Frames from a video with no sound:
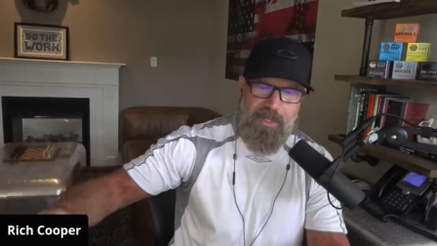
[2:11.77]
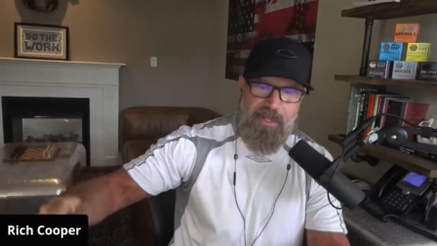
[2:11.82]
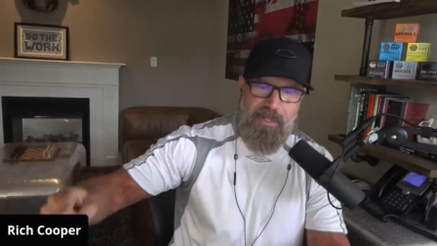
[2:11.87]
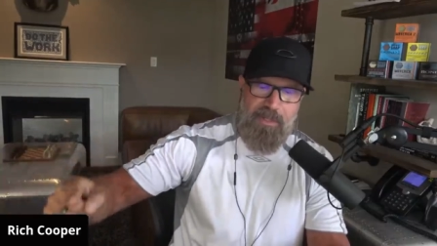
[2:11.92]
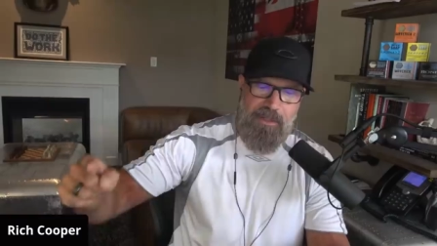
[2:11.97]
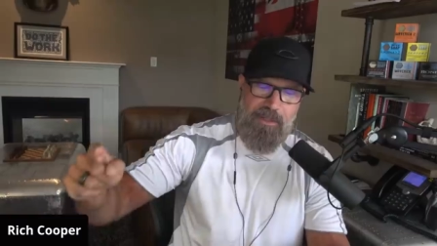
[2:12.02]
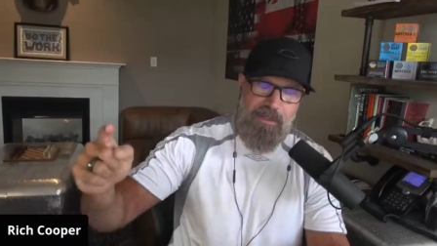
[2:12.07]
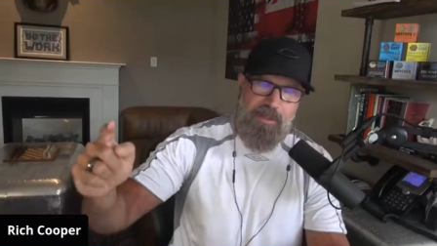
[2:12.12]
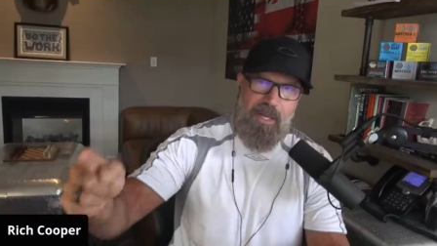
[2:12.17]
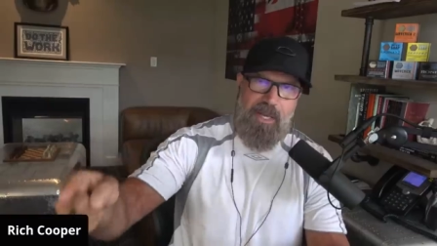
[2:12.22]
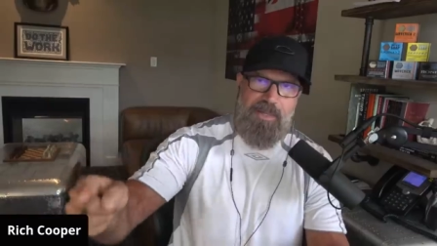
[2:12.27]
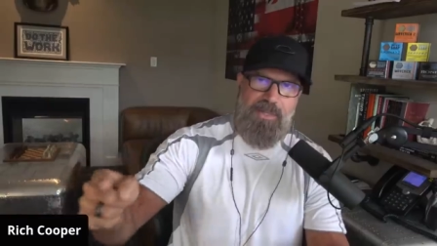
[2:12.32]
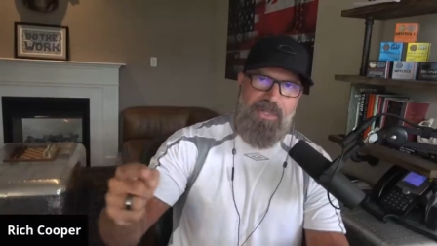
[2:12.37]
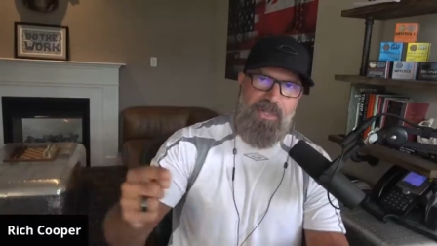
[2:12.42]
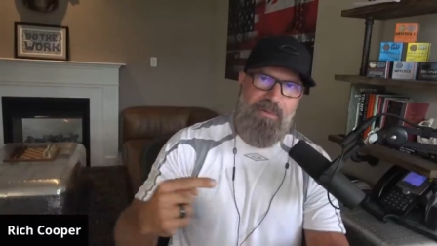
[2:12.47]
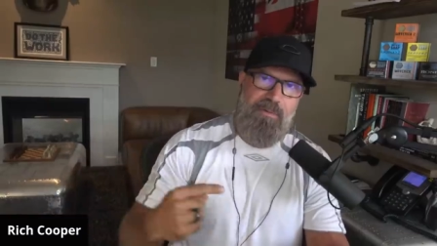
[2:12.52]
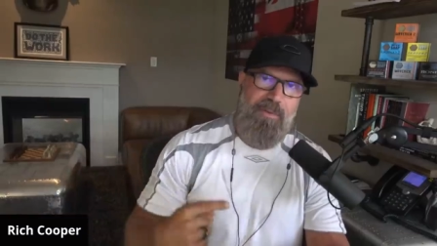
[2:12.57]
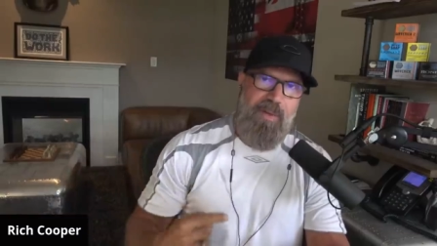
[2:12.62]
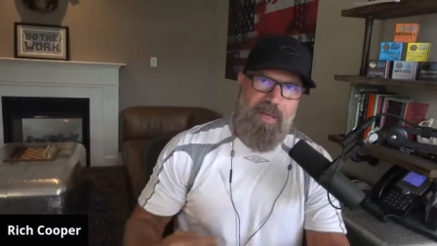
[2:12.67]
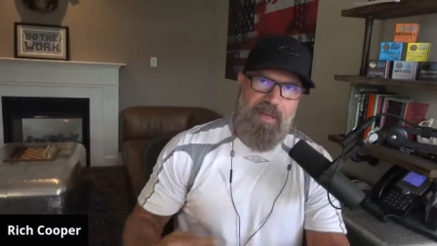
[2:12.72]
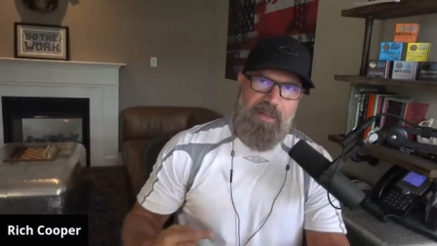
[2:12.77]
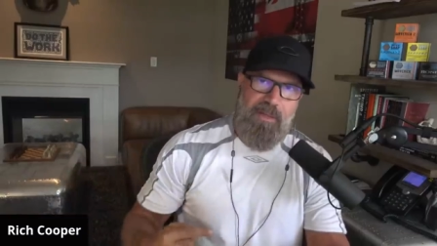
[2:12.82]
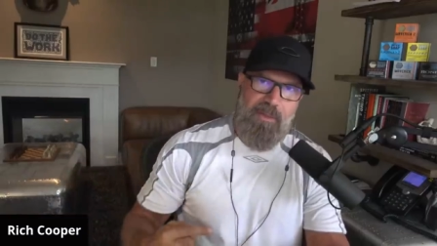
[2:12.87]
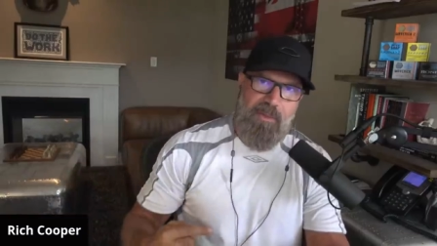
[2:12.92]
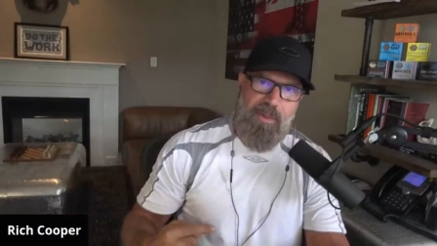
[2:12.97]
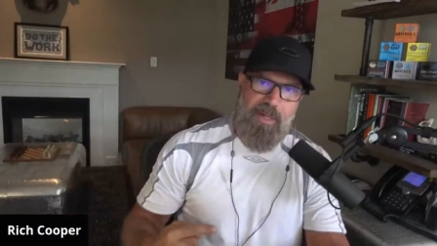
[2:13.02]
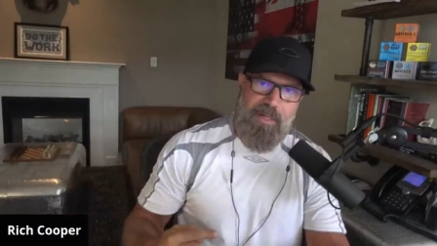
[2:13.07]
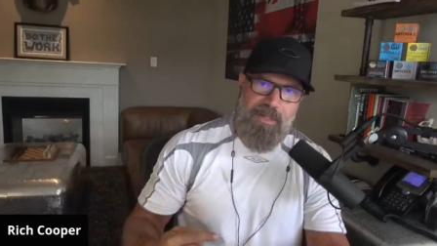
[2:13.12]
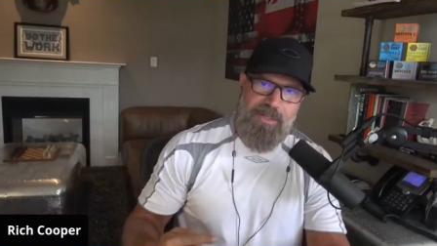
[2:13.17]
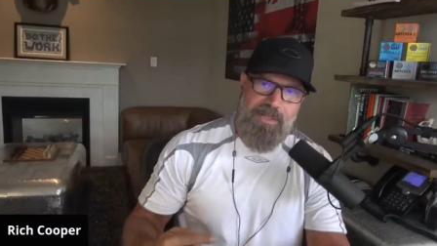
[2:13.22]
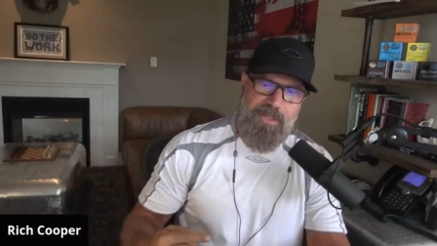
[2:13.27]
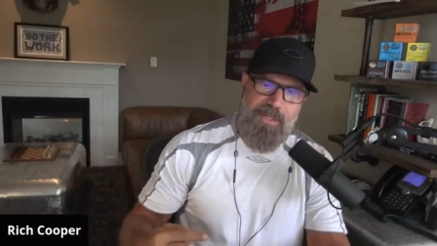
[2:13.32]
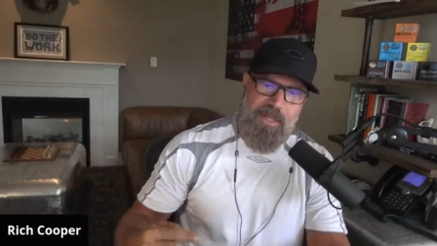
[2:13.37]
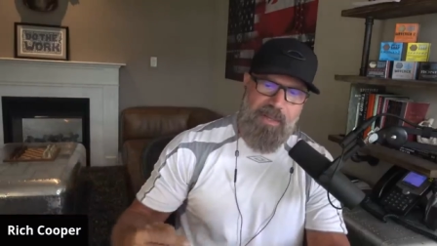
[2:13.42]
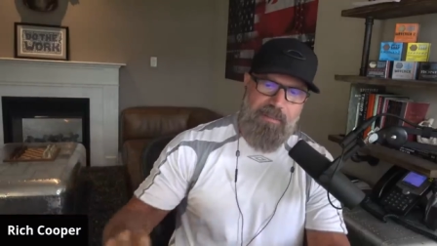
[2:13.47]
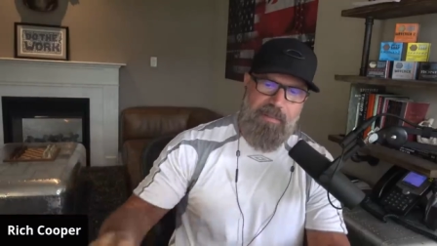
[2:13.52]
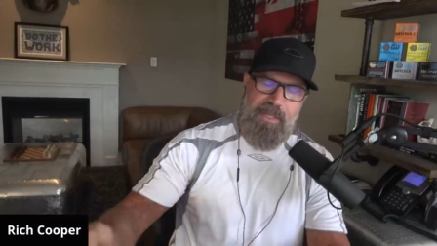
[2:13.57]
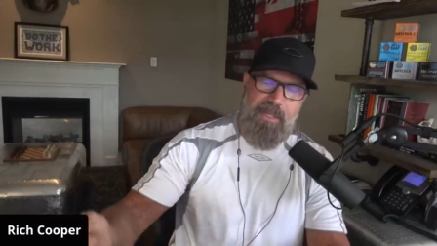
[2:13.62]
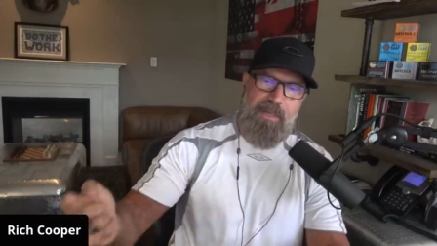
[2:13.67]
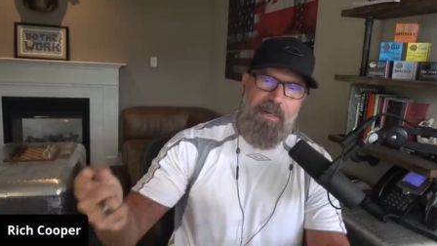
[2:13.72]
You guys don't value us and
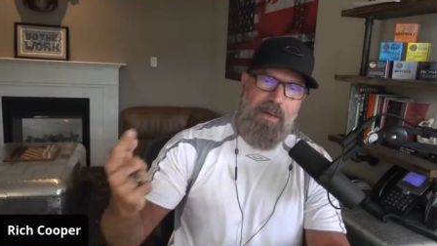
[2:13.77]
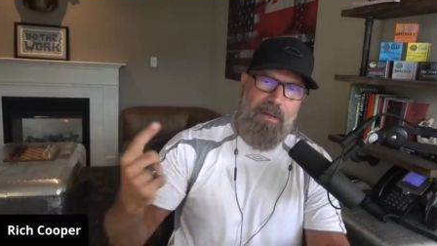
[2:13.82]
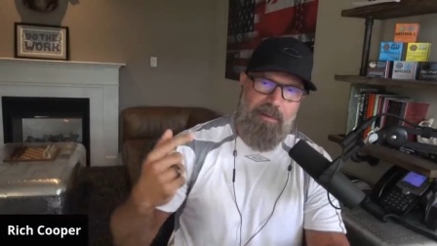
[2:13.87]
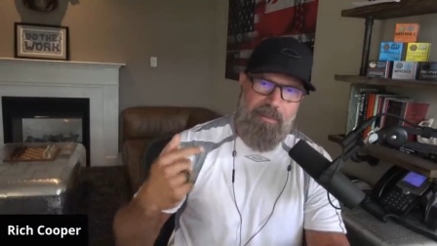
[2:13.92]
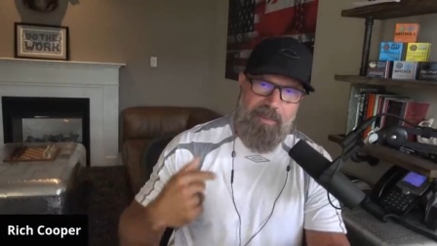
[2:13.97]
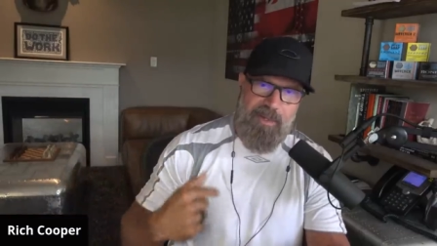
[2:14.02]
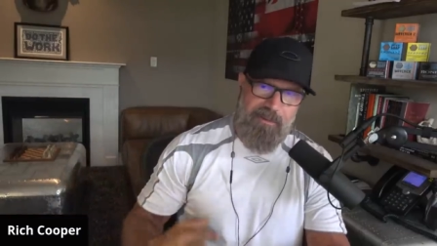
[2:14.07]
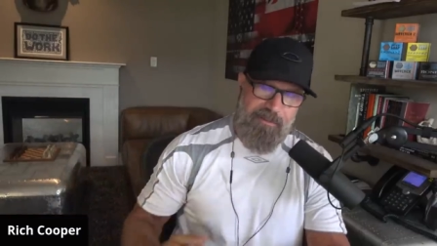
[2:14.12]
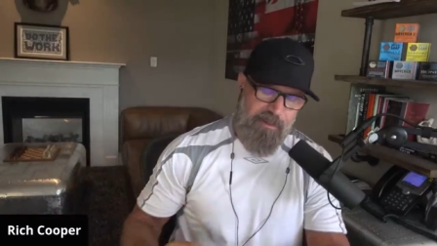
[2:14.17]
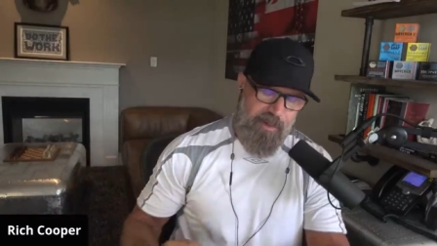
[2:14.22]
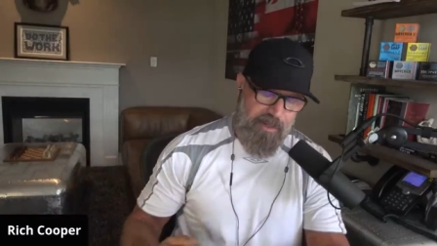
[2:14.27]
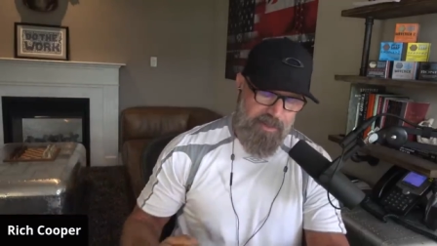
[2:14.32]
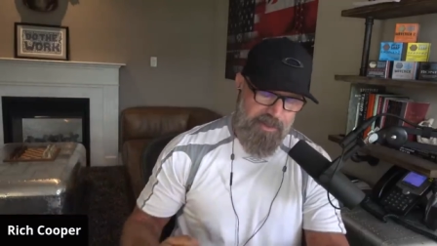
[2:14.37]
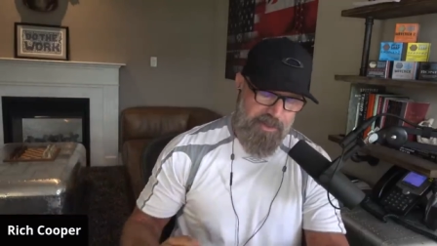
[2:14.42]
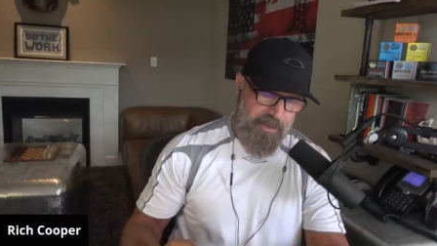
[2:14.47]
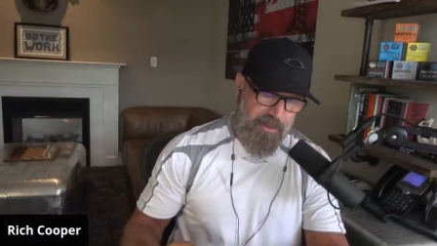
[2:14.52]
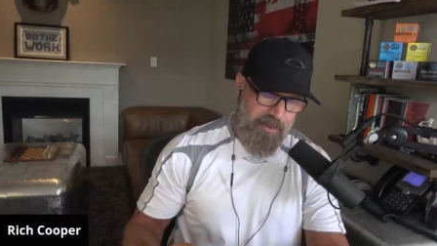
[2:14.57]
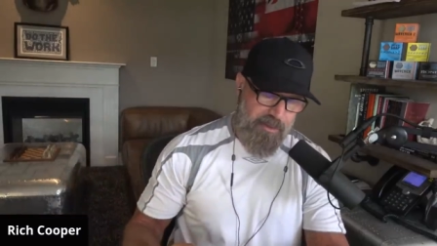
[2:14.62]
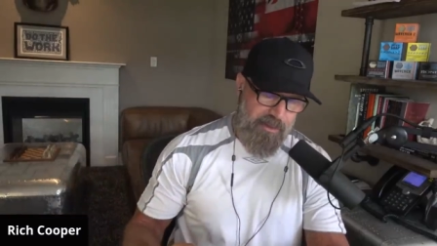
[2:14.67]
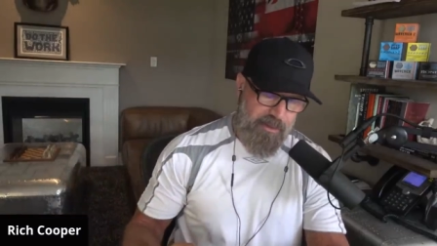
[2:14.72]
me and all of my friends, sort of thing.